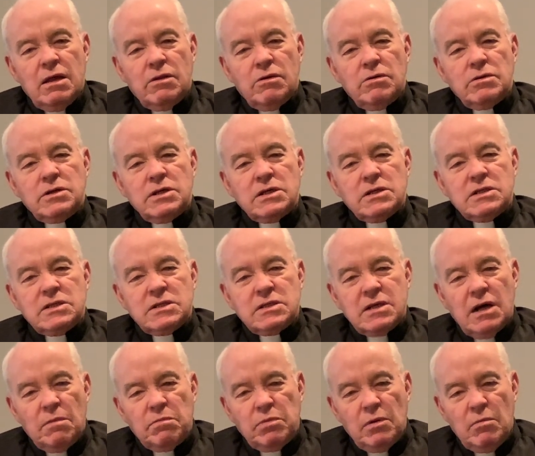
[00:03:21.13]
They're just
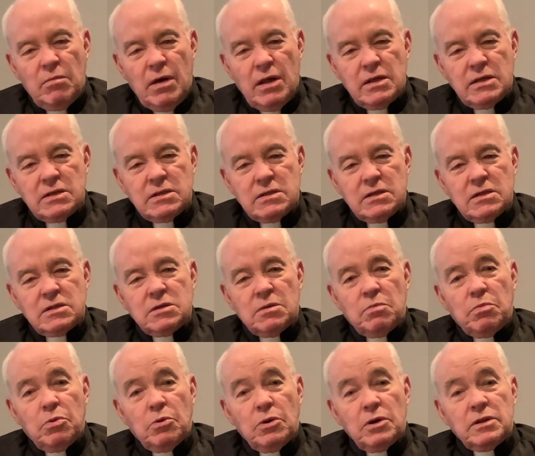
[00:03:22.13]
supplements to
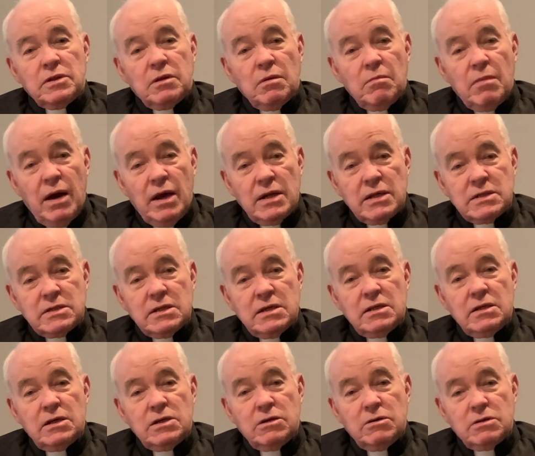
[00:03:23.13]
support the
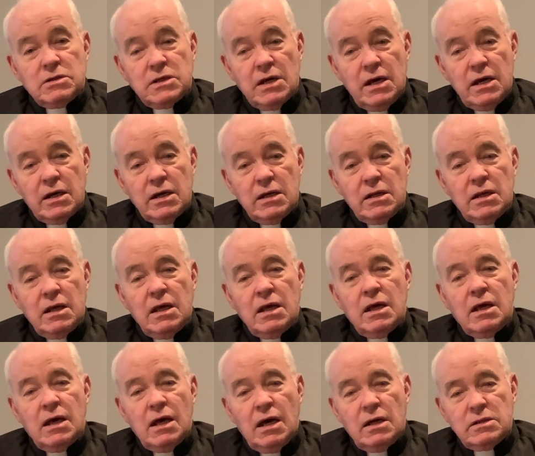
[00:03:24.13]
medicine that you're taking
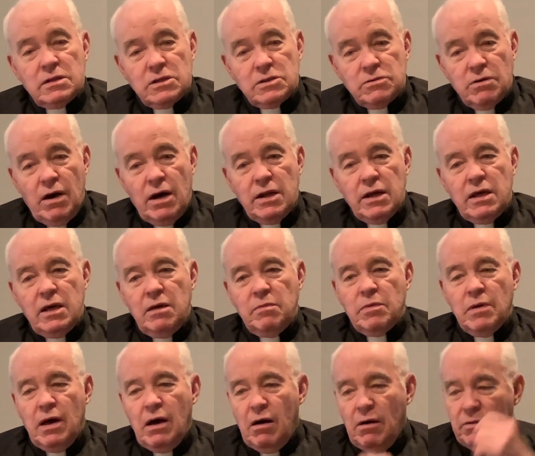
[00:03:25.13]
and to try to
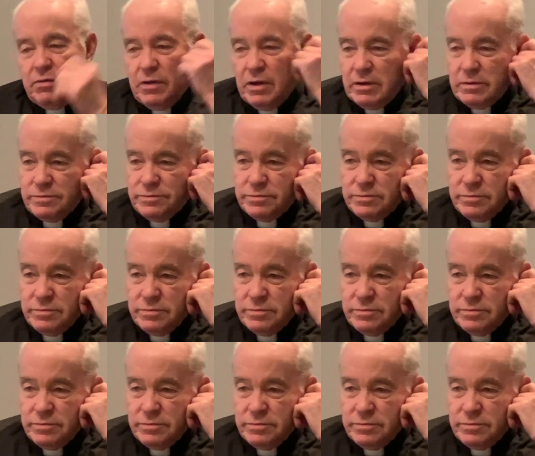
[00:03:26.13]
keep you healthy.